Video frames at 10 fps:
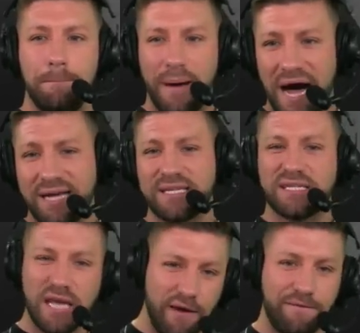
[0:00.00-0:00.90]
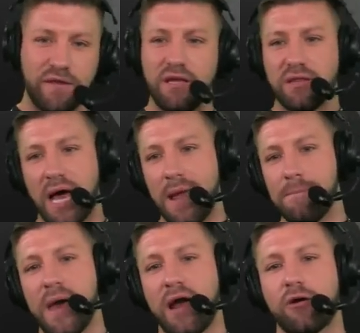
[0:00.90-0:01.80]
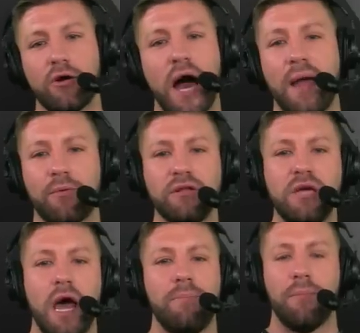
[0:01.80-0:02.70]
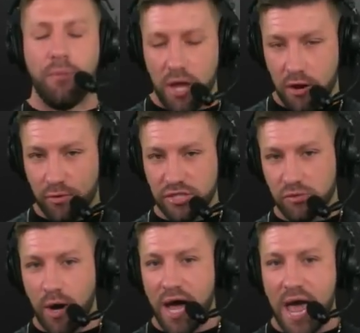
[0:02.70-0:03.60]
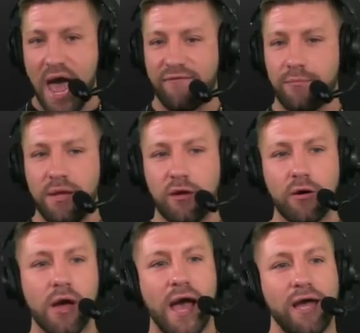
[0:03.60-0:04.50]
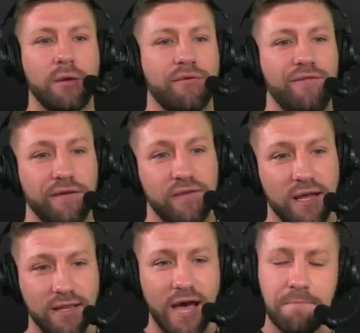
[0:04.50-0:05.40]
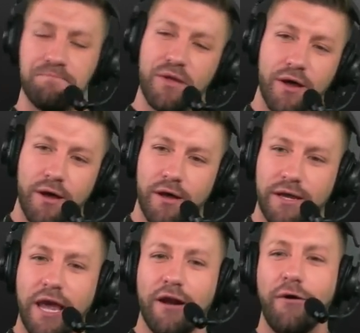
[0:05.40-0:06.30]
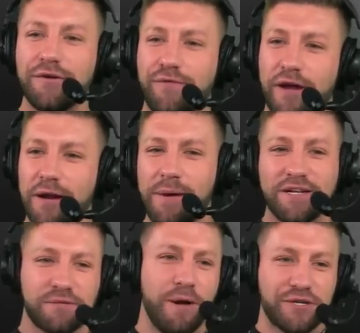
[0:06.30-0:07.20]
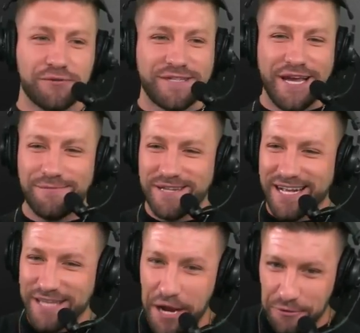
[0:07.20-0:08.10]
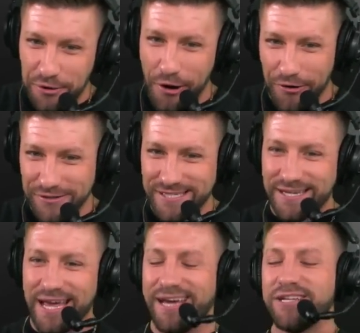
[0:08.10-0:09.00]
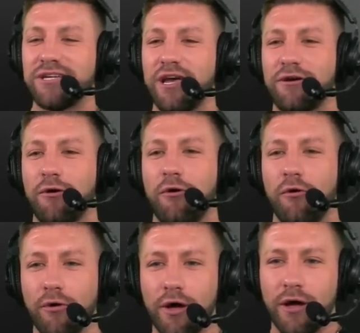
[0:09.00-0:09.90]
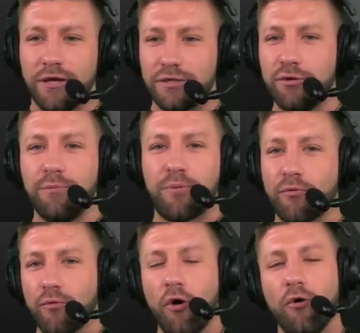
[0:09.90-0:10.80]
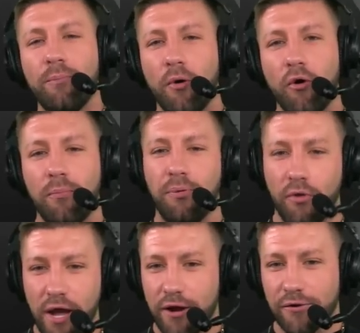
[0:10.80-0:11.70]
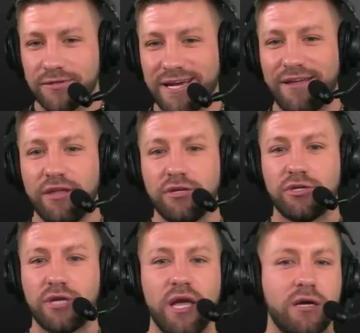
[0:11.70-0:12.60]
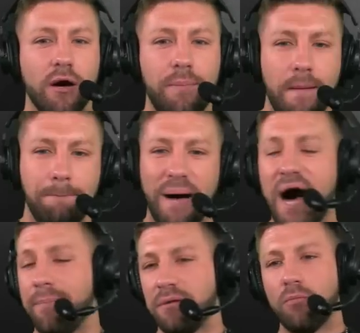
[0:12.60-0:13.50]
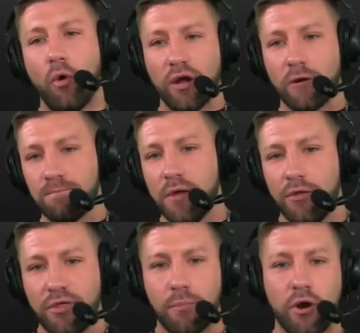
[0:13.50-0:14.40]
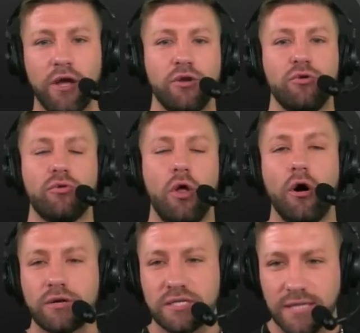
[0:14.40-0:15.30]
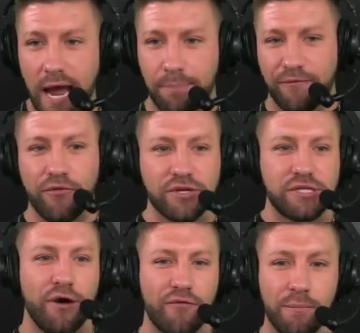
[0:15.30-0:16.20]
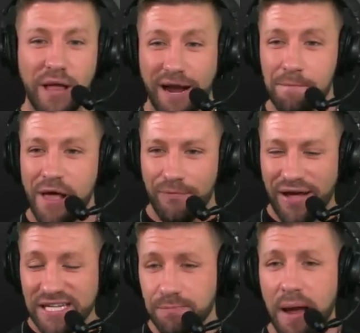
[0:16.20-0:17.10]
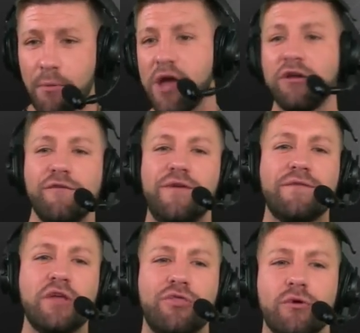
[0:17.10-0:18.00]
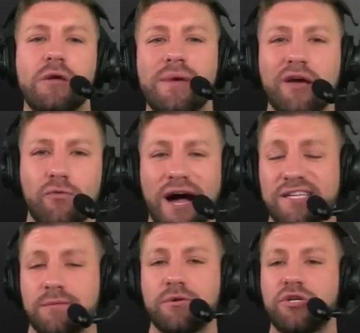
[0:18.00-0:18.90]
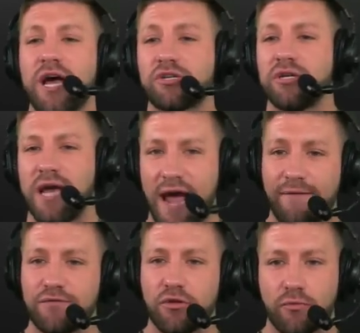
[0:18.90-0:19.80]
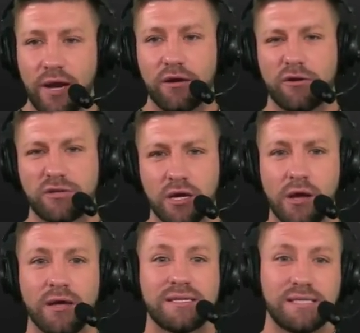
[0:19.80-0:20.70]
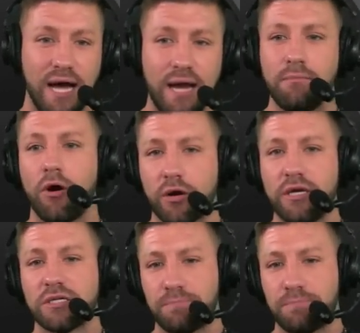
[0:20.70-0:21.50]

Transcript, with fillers: box safety, linebacker, hybrid type of player, which is why I have him here at number 50. And then can't always forget about special teams. You got Daniel Carlson, A.J. Cole, 2 Pro Bowl players, and then Jacob Bobenmoyer, the brand-new long snapper for the Silver and Black. That's my brand-new 53-man roster projection after the Raiders signed Marcus